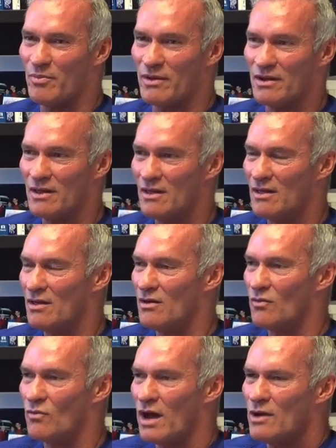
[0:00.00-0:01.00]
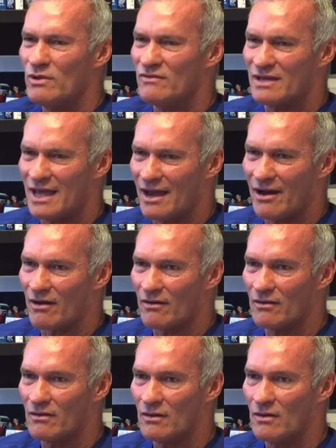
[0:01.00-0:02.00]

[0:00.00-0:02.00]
but why do we even care?